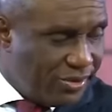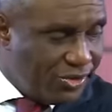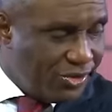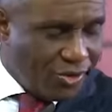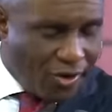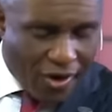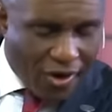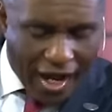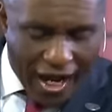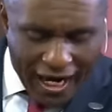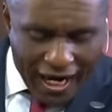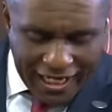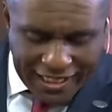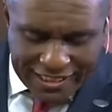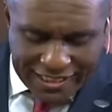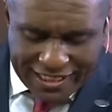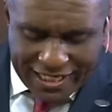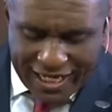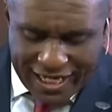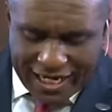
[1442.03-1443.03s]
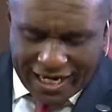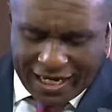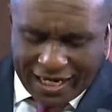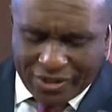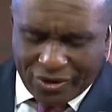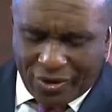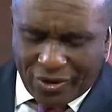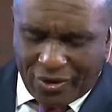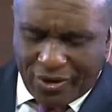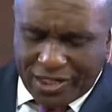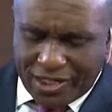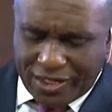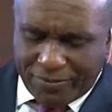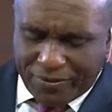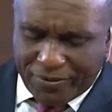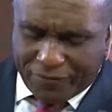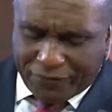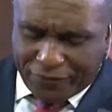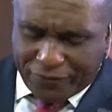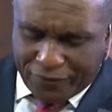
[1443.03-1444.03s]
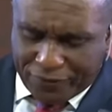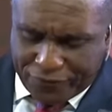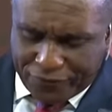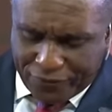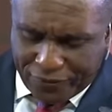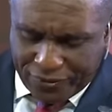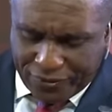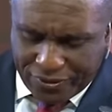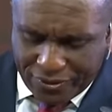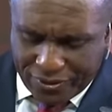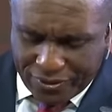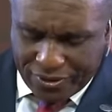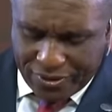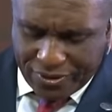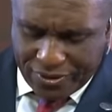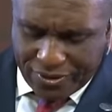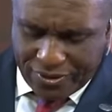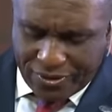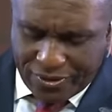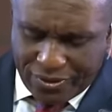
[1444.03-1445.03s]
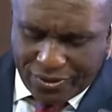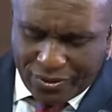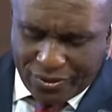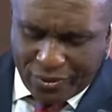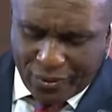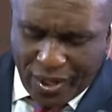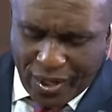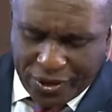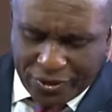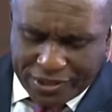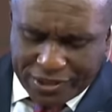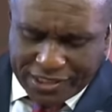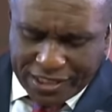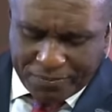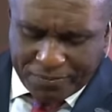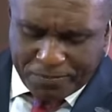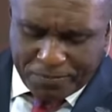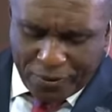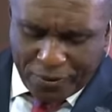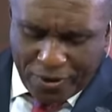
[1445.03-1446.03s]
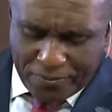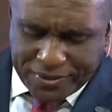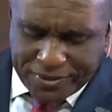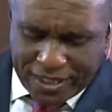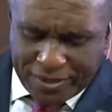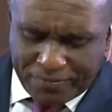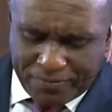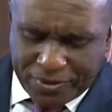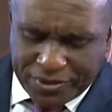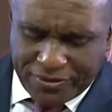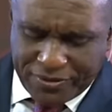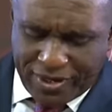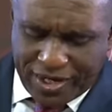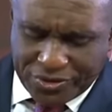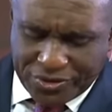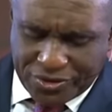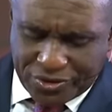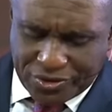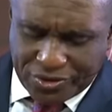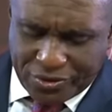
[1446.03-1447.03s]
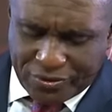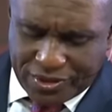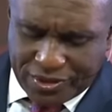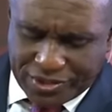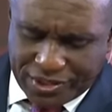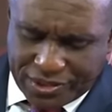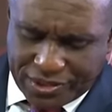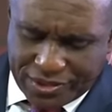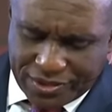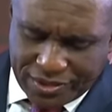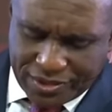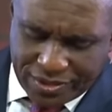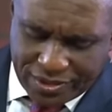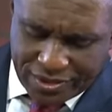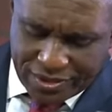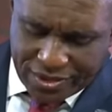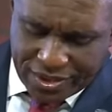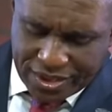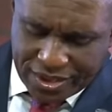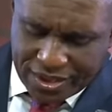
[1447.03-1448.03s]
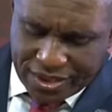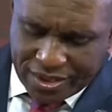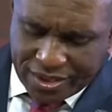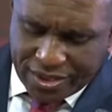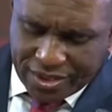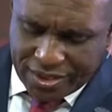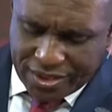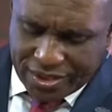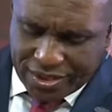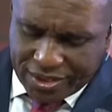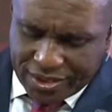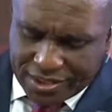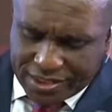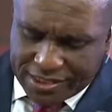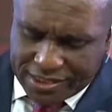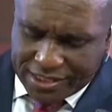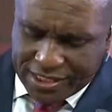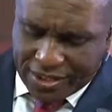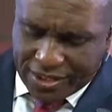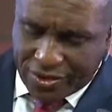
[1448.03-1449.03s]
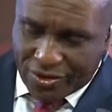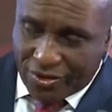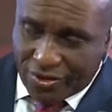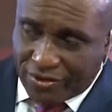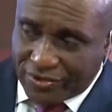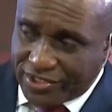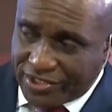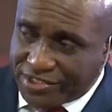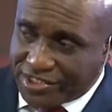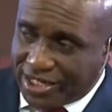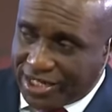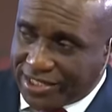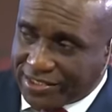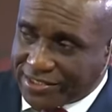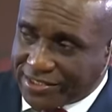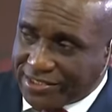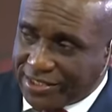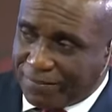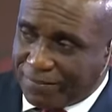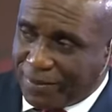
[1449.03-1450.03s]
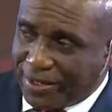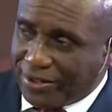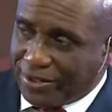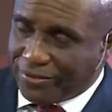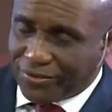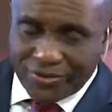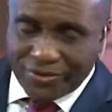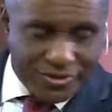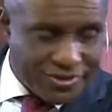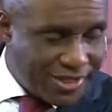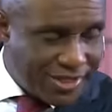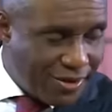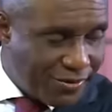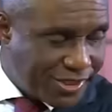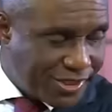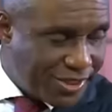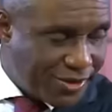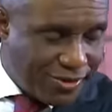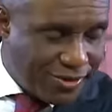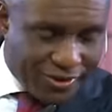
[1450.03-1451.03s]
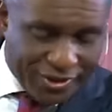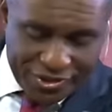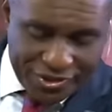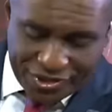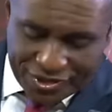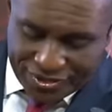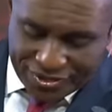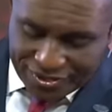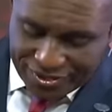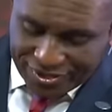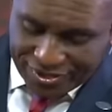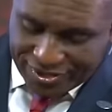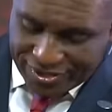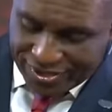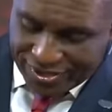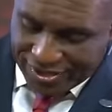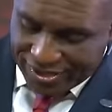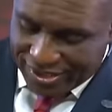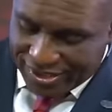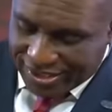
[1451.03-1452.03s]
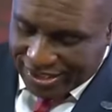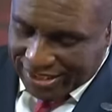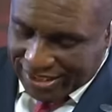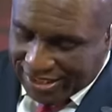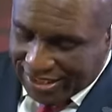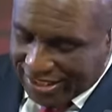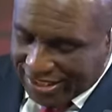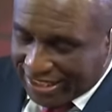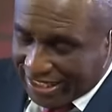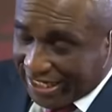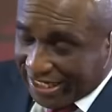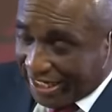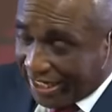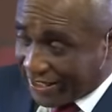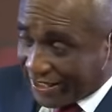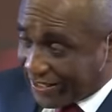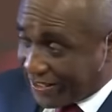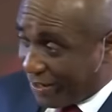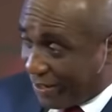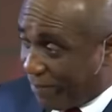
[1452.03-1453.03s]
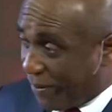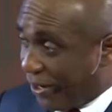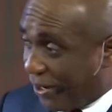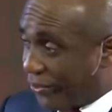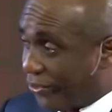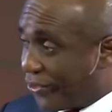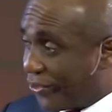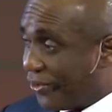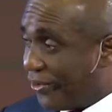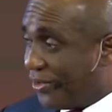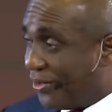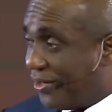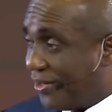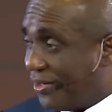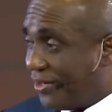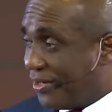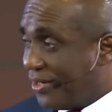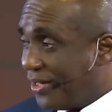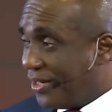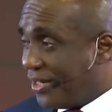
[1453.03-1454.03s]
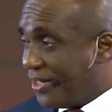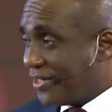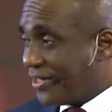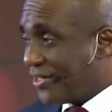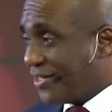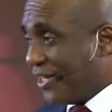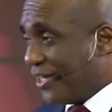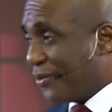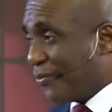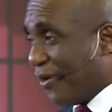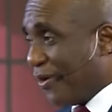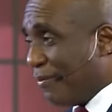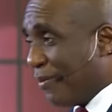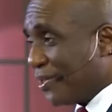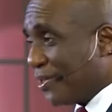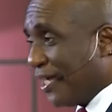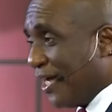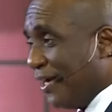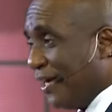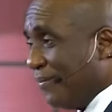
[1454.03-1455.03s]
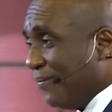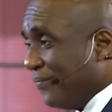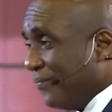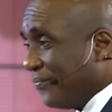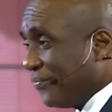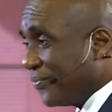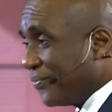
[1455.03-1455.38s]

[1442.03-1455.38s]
Your idea can only be fruitful when you take prompt and positive actions towards it. Take courage and step out. So I'll take courage. And step out. Say it one more time.